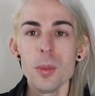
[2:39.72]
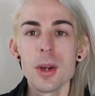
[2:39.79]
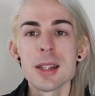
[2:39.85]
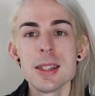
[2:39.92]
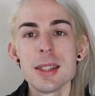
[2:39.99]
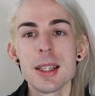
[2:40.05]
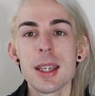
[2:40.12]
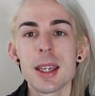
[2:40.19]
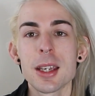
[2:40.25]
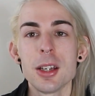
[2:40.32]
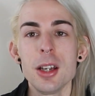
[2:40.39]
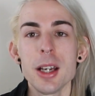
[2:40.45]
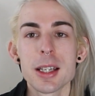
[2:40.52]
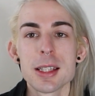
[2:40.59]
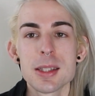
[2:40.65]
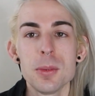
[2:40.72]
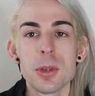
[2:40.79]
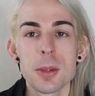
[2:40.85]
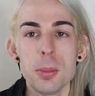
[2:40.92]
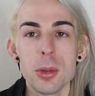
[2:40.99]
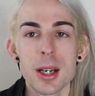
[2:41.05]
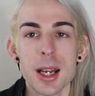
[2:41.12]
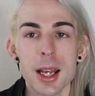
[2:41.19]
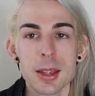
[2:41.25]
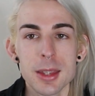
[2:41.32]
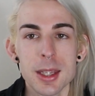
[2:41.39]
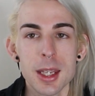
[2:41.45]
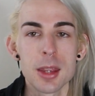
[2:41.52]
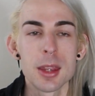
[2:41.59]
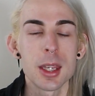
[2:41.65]
Once again, I just want to put it out
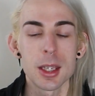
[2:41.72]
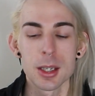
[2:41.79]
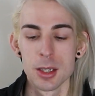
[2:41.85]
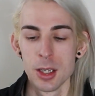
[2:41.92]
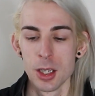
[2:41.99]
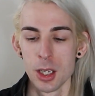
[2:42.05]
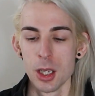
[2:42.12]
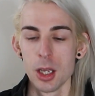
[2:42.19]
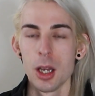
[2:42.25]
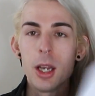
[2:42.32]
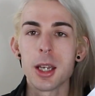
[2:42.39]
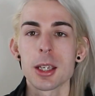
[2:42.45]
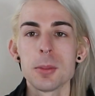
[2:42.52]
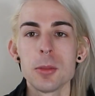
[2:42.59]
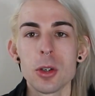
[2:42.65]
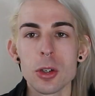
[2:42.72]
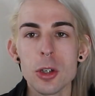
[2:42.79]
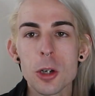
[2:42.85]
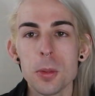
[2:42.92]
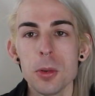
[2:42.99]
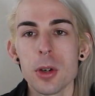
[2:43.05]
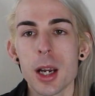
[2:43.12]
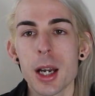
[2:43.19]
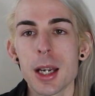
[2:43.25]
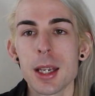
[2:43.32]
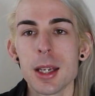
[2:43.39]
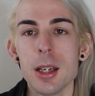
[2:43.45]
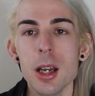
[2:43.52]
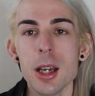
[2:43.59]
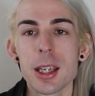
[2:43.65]
there that I am not
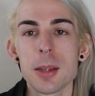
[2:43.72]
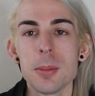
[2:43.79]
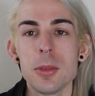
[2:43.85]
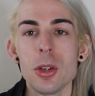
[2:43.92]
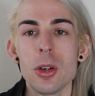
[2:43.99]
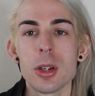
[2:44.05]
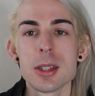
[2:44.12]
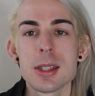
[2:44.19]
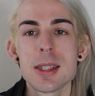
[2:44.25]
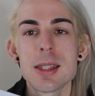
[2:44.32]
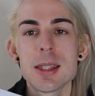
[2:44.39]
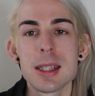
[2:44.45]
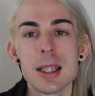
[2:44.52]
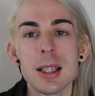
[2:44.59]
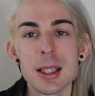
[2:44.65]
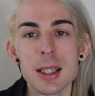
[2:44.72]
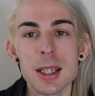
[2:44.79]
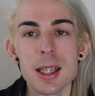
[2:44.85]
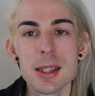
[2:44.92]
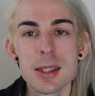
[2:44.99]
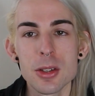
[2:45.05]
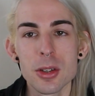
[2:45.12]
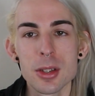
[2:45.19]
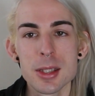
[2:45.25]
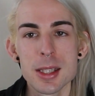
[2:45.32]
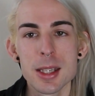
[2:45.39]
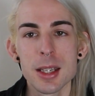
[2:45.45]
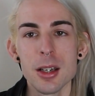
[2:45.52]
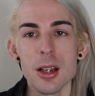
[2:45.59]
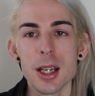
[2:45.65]
copywriting, I am not stealing his
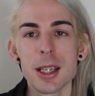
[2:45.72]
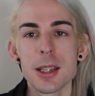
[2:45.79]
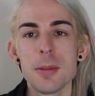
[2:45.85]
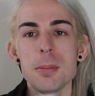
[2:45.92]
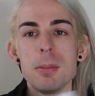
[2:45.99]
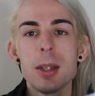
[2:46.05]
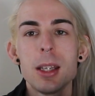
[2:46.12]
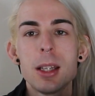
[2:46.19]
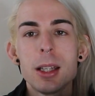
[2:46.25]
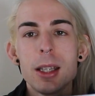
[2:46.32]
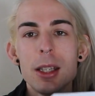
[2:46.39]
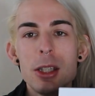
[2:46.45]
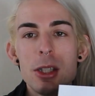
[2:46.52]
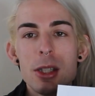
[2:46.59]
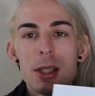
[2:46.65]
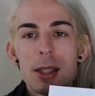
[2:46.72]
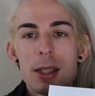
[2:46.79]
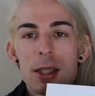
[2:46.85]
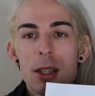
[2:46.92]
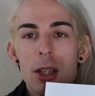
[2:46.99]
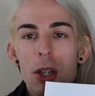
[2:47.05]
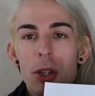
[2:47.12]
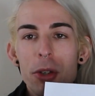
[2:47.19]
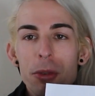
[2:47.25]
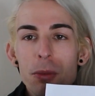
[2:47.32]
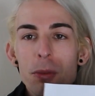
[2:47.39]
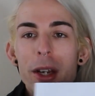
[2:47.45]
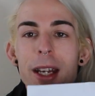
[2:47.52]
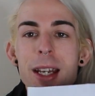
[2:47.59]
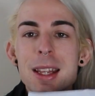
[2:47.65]
content, I am merely just
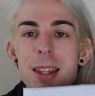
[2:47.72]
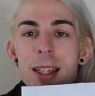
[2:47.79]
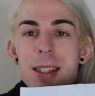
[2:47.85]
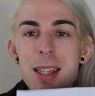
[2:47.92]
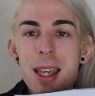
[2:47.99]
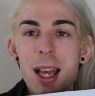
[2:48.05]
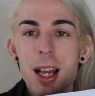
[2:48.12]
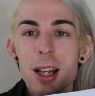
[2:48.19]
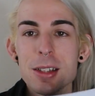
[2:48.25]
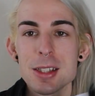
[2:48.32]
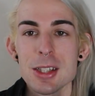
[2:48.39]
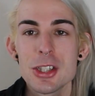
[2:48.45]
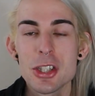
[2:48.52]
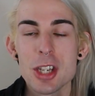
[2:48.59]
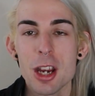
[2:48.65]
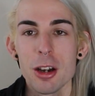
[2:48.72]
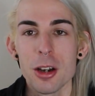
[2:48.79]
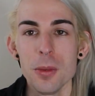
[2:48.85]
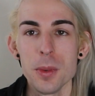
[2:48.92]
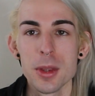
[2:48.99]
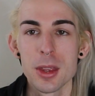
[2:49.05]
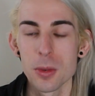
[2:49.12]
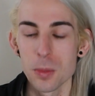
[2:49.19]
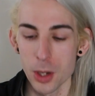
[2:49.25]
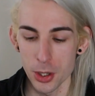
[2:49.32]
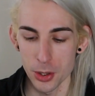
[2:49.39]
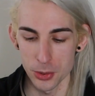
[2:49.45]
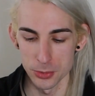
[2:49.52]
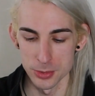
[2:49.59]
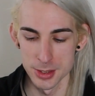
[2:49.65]
reading this out to share it with the
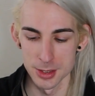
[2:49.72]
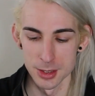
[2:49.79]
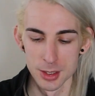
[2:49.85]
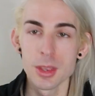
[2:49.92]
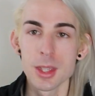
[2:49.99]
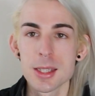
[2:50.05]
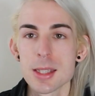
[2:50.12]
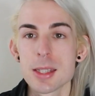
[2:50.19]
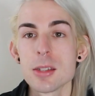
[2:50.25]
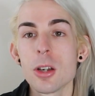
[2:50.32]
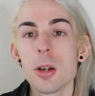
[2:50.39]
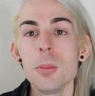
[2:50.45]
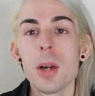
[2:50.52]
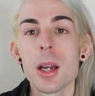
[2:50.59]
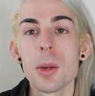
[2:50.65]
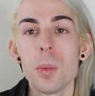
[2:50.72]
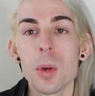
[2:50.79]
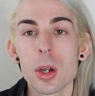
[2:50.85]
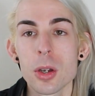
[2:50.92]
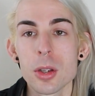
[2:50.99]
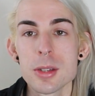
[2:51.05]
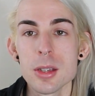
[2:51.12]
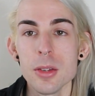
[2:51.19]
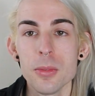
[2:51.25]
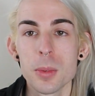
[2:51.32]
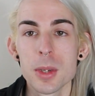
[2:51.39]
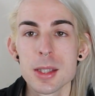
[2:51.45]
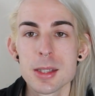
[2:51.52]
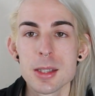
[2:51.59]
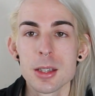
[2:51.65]
world. This is not my words of
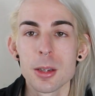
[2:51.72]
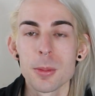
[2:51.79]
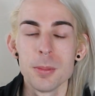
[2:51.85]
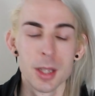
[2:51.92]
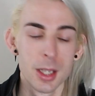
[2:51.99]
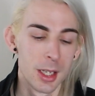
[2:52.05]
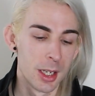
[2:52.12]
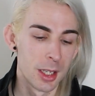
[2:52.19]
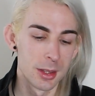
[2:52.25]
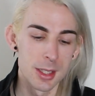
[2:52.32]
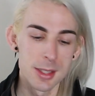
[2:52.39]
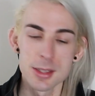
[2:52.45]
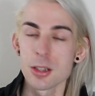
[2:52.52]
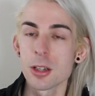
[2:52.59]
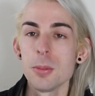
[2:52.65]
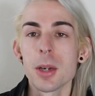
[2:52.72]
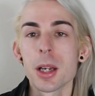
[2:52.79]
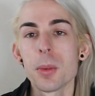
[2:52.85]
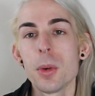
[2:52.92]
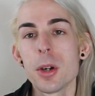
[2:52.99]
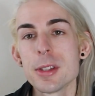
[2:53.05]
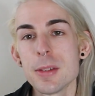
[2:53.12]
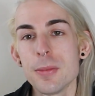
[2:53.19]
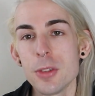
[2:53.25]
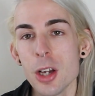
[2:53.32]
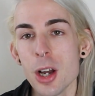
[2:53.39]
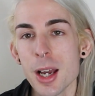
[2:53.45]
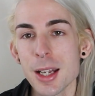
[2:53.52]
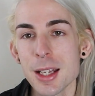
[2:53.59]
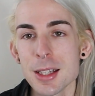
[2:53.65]
wisdom, these are not my words of
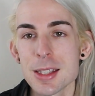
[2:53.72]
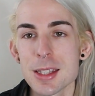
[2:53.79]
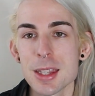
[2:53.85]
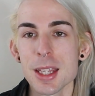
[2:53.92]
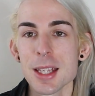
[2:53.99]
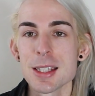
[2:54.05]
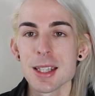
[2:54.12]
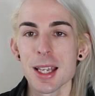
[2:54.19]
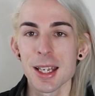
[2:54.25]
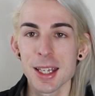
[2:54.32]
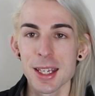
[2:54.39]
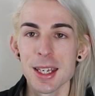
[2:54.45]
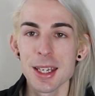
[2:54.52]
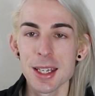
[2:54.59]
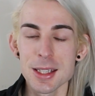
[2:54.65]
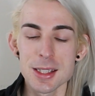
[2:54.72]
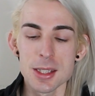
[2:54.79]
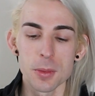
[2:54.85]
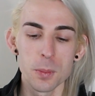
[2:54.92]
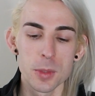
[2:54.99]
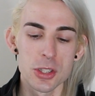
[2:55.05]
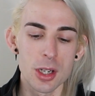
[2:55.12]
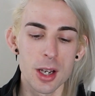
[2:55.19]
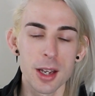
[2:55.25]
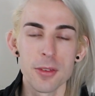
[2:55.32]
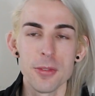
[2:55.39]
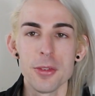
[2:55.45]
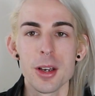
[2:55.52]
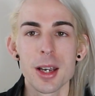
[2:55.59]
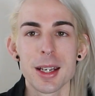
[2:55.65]
guidance, these are his, which
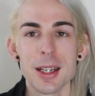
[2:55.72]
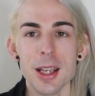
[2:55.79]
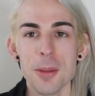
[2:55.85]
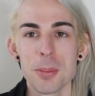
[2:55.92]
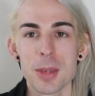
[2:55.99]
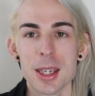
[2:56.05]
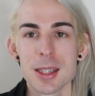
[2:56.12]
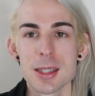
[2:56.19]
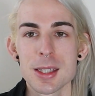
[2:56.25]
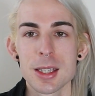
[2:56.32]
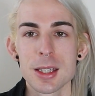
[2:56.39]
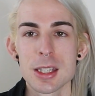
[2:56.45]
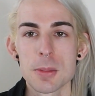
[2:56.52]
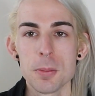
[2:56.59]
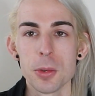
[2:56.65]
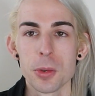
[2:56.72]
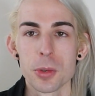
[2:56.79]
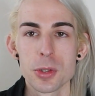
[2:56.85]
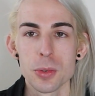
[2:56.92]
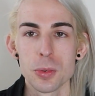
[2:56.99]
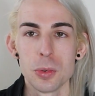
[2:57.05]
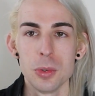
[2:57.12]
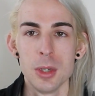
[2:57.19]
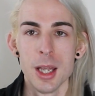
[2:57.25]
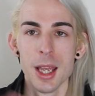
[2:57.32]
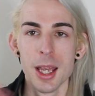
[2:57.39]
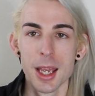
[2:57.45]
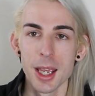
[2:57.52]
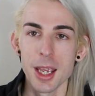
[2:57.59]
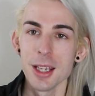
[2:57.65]
I find amazing, spiritual
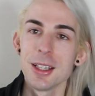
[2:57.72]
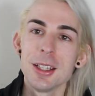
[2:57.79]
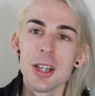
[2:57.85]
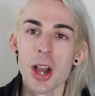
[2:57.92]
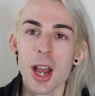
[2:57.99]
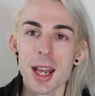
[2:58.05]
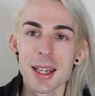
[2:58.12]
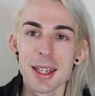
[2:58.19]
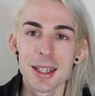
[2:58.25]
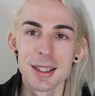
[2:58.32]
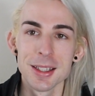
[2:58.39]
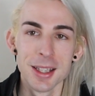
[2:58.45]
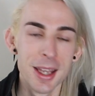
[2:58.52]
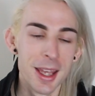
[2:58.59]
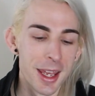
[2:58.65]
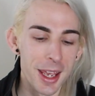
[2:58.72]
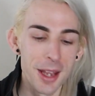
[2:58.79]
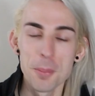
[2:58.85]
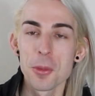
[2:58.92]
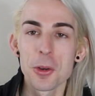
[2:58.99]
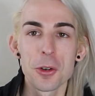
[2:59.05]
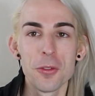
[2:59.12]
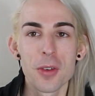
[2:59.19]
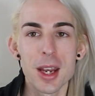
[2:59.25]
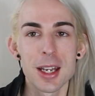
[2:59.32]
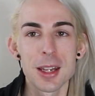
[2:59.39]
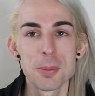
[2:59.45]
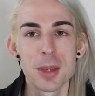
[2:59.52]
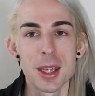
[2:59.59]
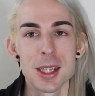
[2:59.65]
and guiding and
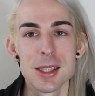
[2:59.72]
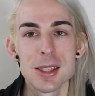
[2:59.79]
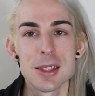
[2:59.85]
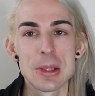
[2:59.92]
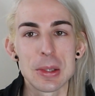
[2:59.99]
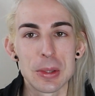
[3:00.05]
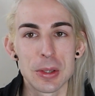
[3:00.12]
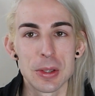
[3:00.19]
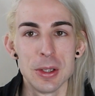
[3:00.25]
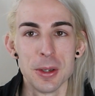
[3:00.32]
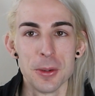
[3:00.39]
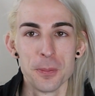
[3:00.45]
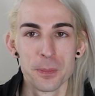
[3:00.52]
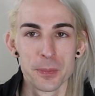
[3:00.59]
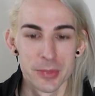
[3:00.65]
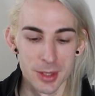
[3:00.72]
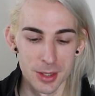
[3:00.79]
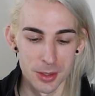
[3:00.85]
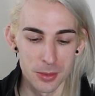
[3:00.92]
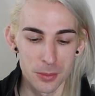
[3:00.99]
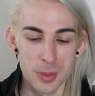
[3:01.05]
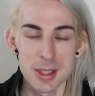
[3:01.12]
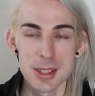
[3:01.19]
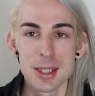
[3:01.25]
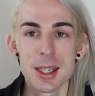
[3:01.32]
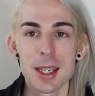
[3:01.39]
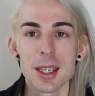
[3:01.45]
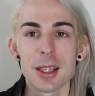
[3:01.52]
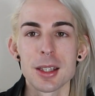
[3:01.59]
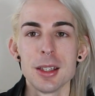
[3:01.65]
motivating me. So once
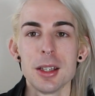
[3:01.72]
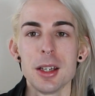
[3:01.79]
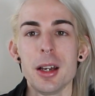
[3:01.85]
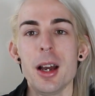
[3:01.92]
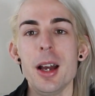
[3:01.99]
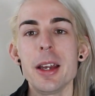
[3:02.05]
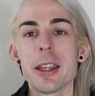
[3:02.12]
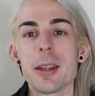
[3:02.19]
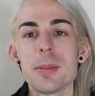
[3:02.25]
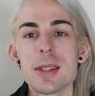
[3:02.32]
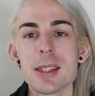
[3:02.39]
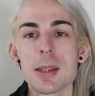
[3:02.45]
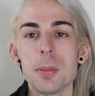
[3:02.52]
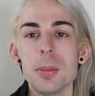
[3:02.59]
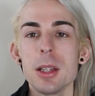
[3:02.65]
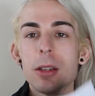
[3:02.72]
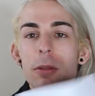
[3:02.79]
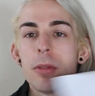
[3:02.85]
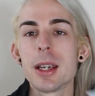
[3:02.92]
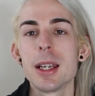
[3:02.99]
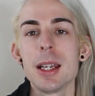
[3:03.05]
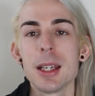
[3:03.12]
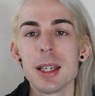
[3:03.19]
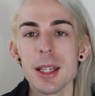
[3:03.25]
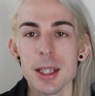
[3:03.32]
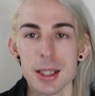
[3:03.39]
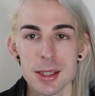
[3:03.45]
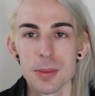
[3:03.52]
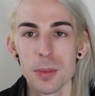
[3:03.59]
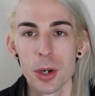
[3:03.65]
again, I am simply reading
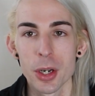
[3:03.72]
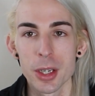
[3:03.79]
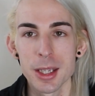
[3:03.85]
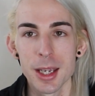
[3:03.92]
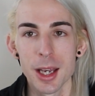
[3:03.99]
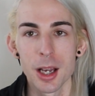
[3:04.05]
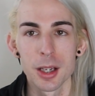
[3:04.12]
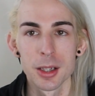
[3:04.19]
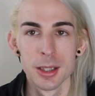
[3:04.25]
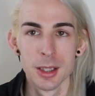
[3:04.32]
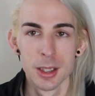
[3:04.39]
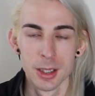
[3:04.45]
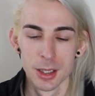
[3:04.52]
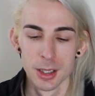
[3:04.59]
his work out,